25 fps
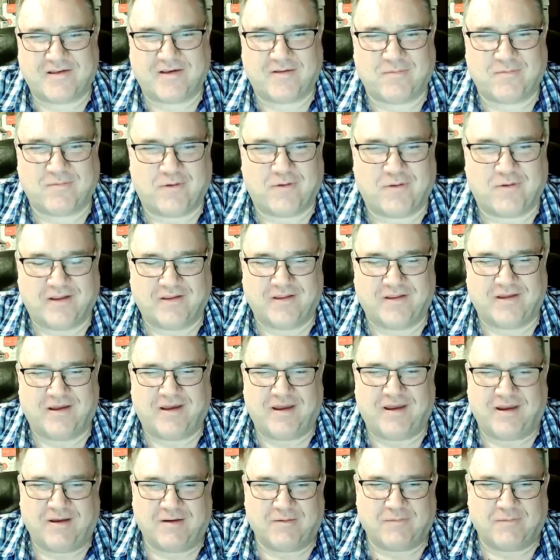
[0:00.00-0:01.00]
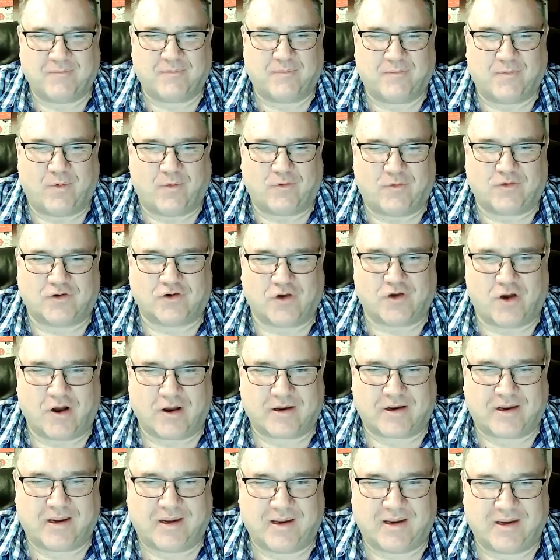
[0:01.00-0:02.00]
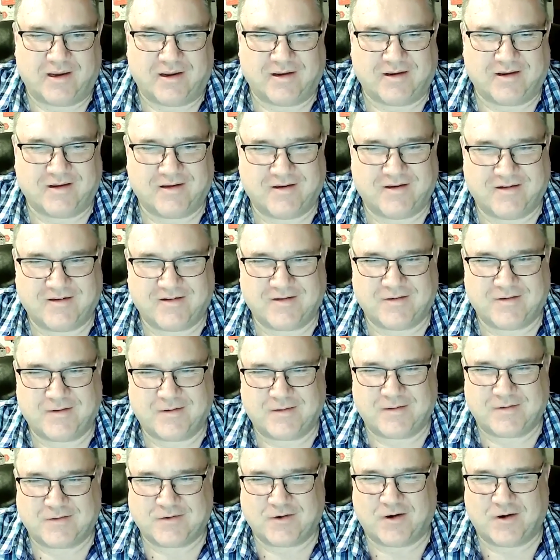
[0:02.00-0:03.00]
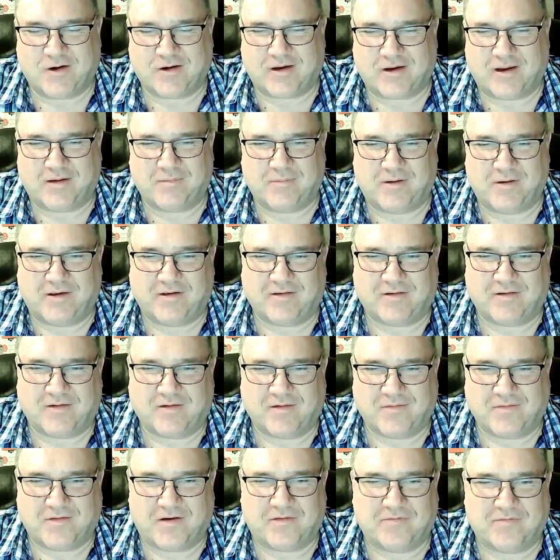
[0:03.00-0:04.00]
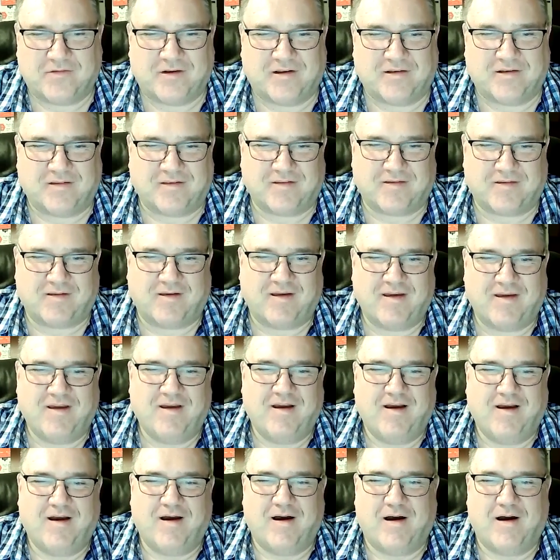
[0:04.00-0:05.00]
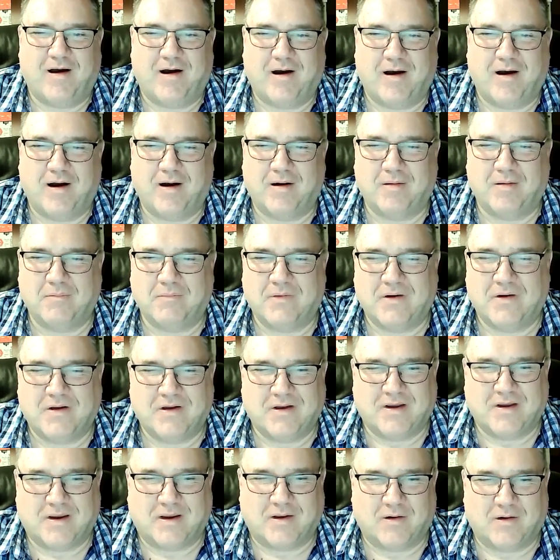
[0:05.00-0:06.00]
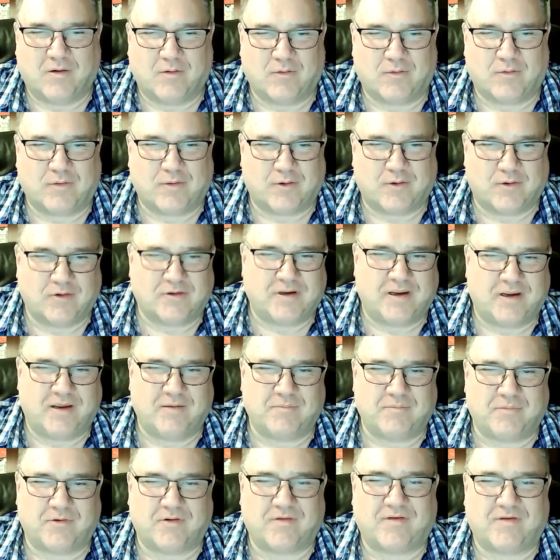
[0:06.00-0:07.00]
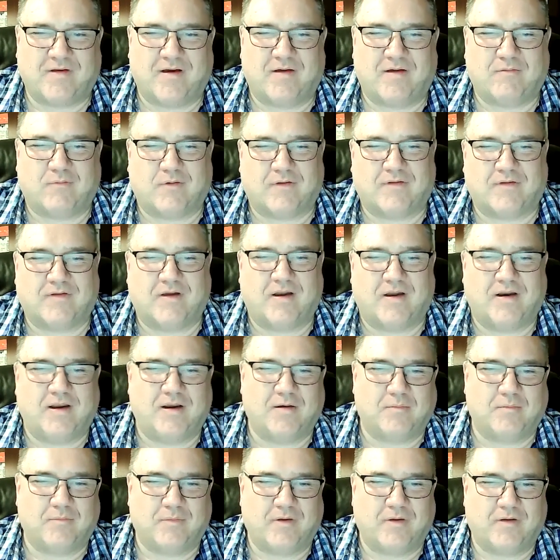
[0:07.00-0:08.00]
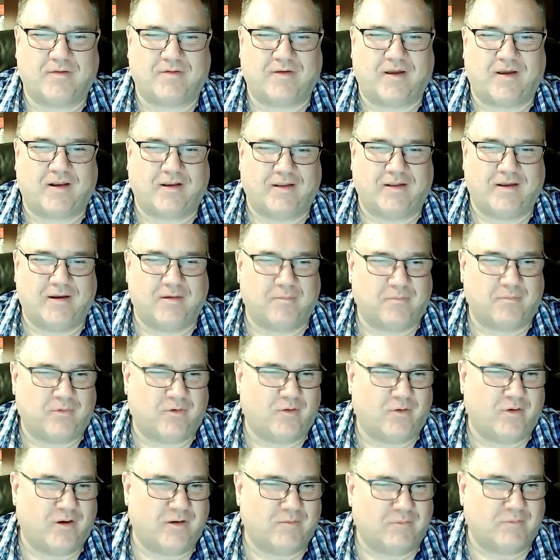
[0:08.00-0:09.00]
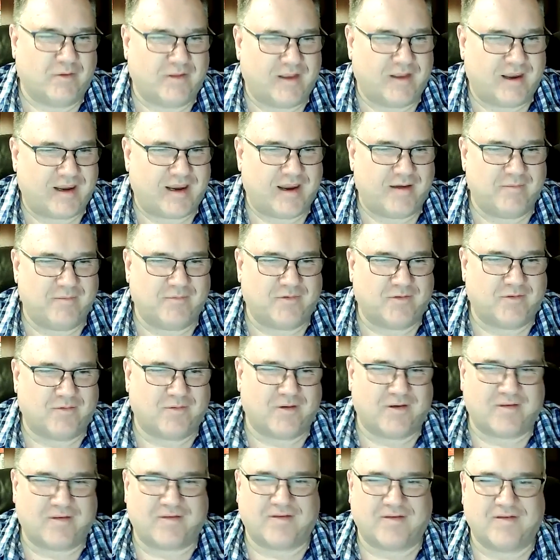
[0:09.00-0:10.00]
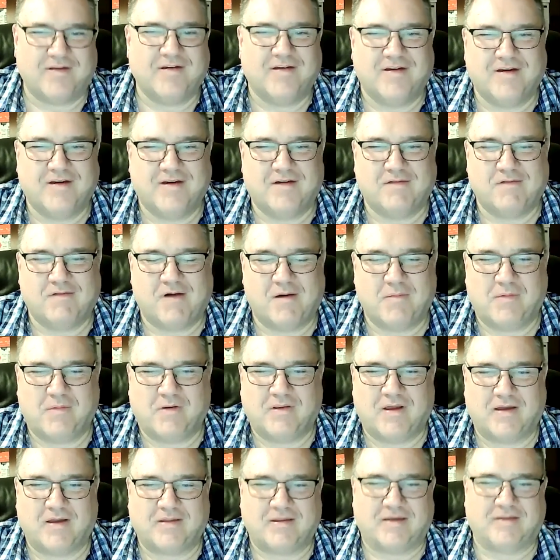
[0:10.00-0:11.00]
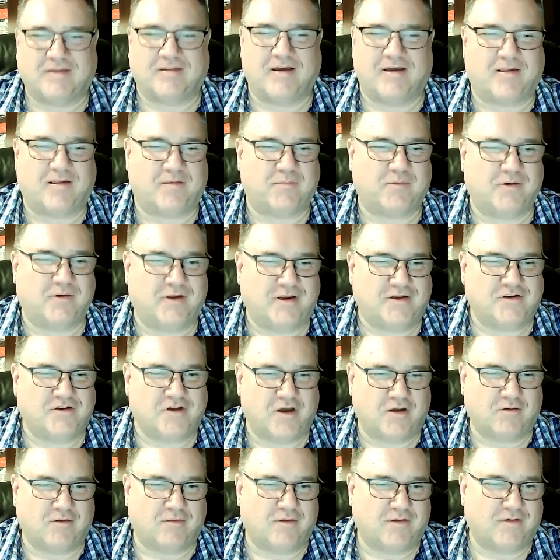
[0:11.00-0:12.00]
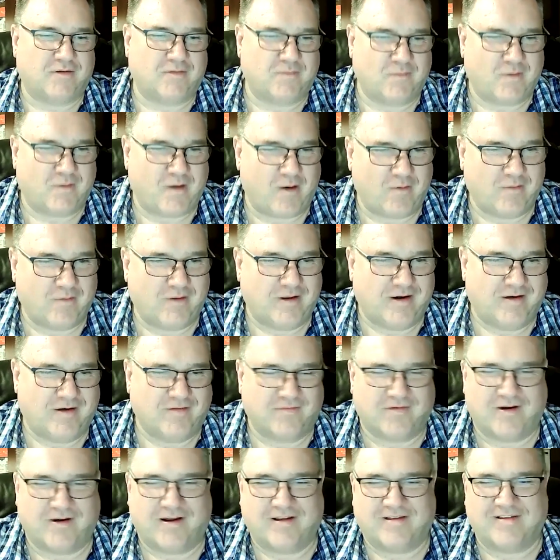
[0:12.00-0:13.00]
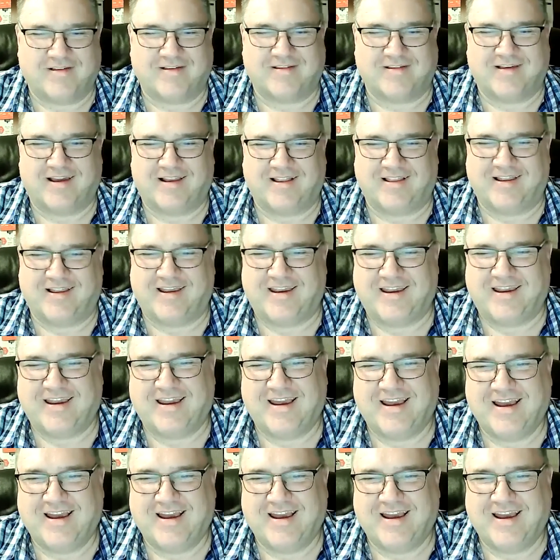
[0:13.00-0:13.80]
is one of the most shocking pieces of evidence. 13% were steadily employed when they came to us. I mean, I think that's pretty generous how they define steadily.